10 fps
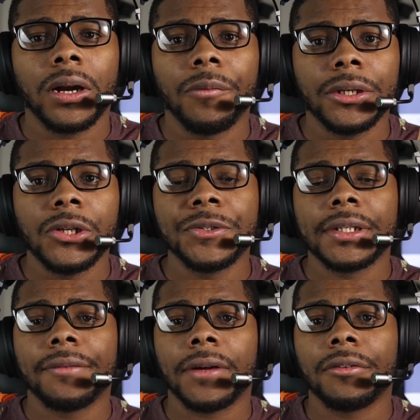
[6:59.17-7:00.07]
I would use it
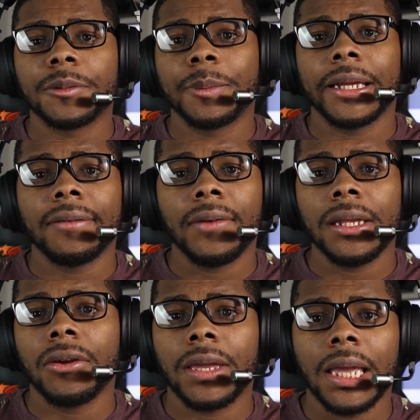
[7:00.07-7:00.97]
if I was playing a
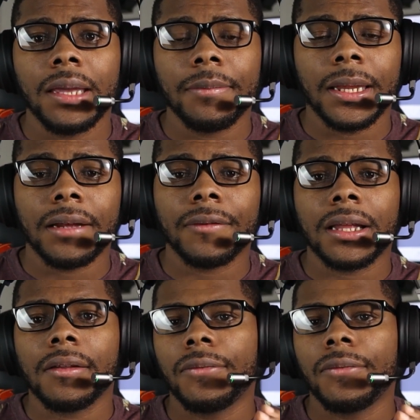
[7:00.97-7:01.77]
video game, and I've got